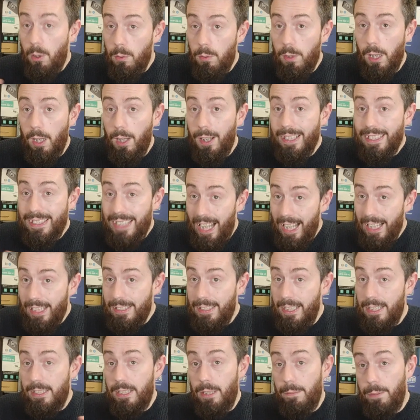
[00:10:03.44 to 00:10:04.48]
localized
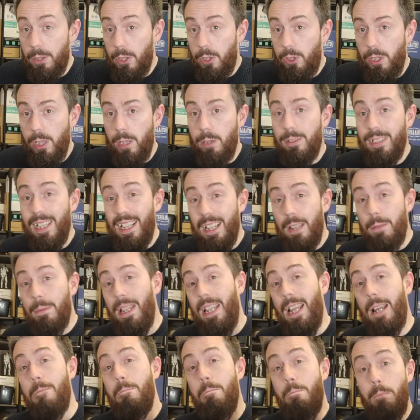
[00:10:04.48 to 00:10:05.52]
access if you choose, and
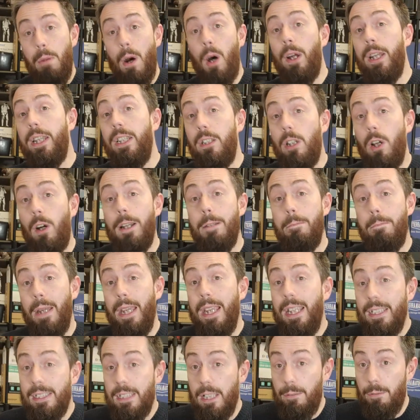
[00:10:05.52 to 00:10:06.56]
even then bind I
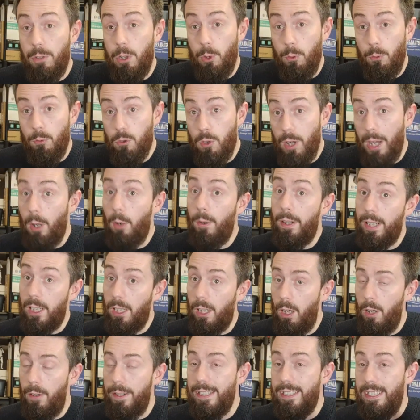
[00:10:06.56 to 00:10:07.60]
Ps if you on
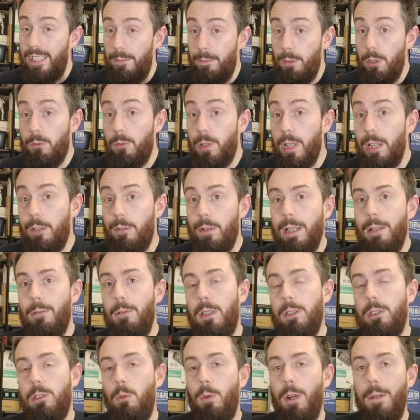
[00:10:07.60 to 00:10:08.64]
clients if you really, really
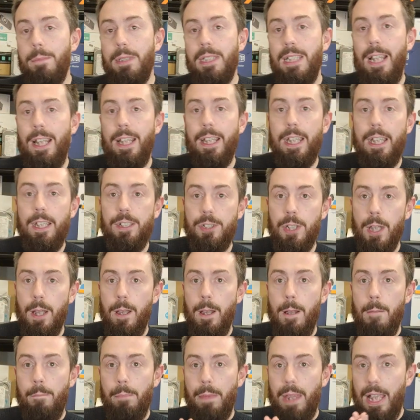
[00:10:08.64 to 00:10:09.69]
want to. What I'm saying is
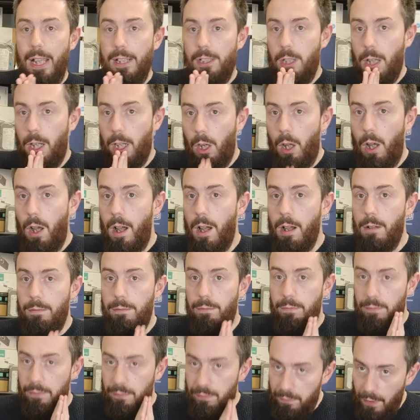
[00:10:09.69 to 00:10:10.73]
it's a lot
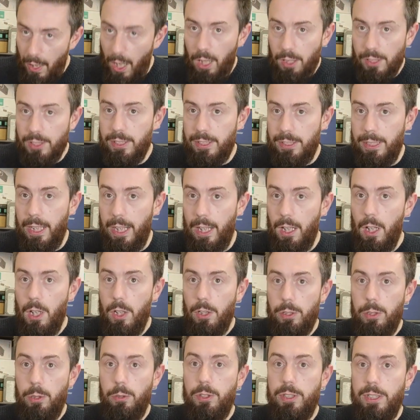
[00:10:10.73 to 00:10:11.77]
faster
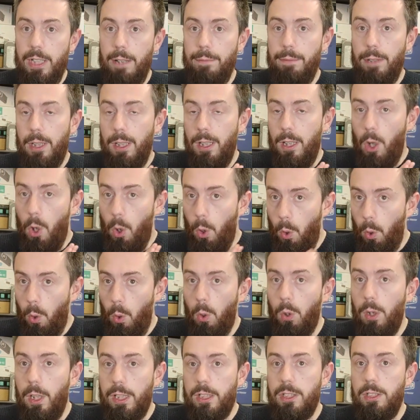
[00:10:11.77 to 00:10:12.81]
to sever
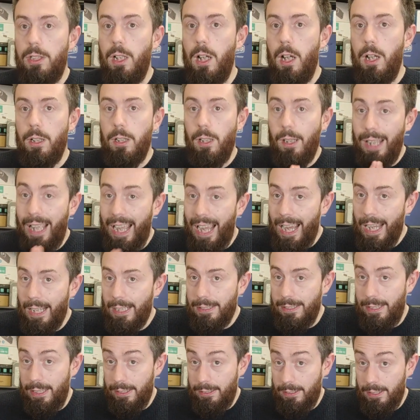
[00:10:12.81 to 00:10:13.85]
all external
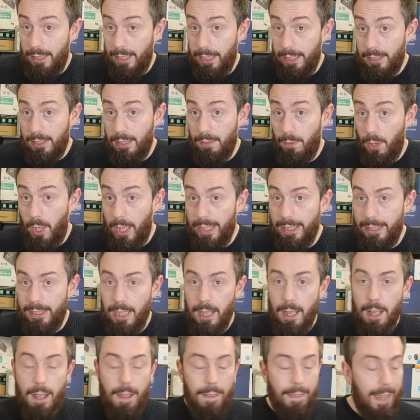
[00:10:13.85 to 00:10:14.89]
access to this
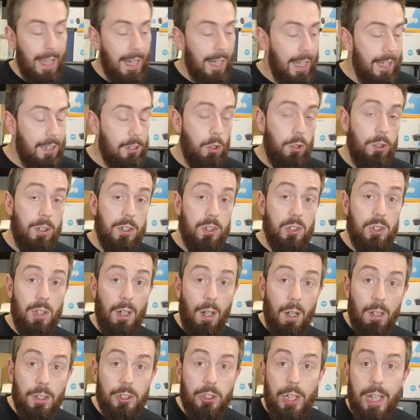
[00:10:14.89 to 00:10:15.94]
device than it is on the
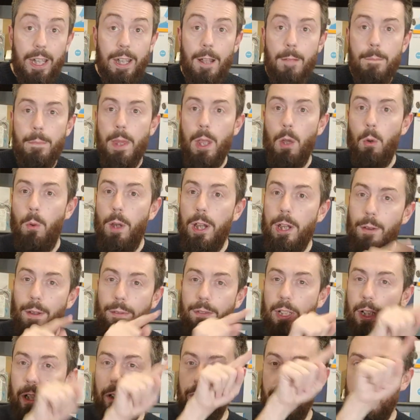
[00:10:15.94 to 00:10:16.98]
Synology, where you
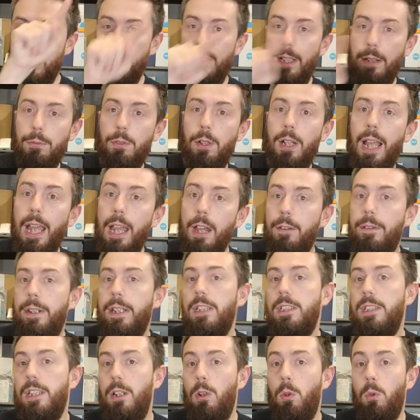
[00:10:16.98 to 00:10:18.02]
have to go to several
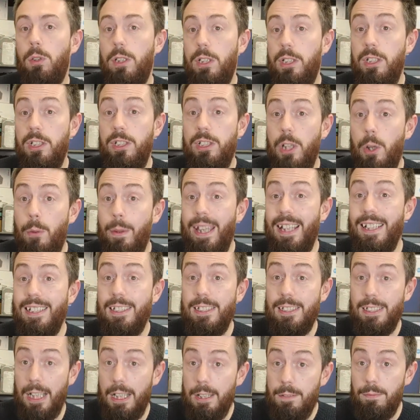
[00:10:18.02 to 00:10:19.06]
areas in order to do
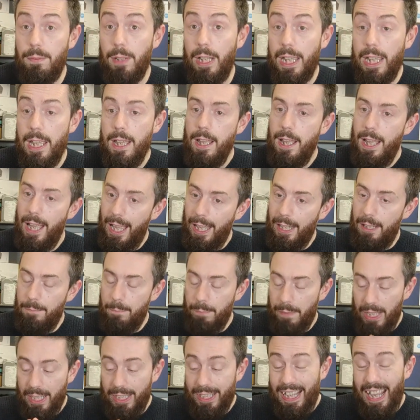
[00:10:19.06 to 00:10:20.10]
it safely.
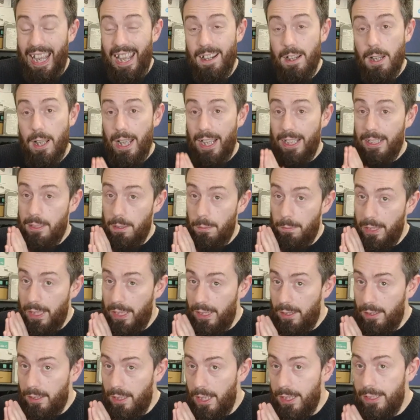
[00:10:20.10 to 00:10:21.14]
And again, it's
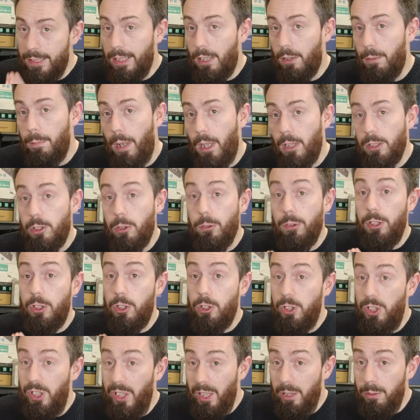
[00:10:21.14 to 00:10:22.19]
something uh, Terramaster
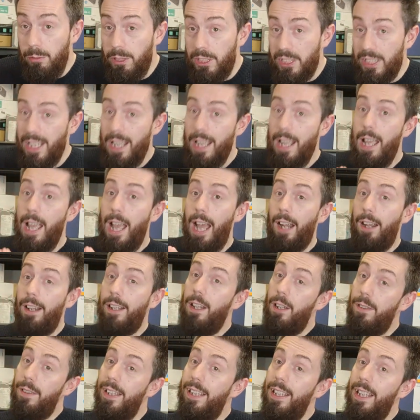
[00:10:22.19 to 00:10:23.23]
introduced, and
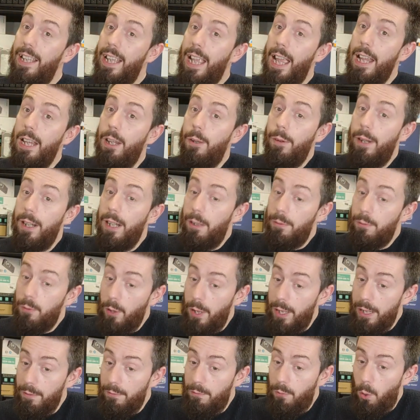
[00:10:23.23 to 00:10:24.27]
I don't think they get anywhere enough
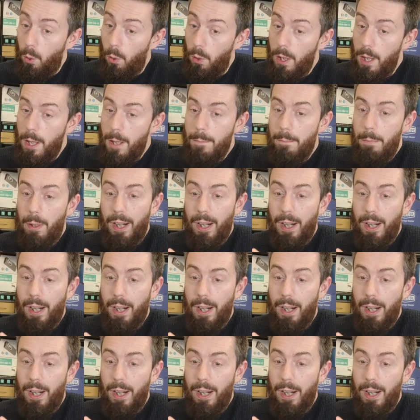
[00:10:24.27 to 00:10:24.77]
credit for.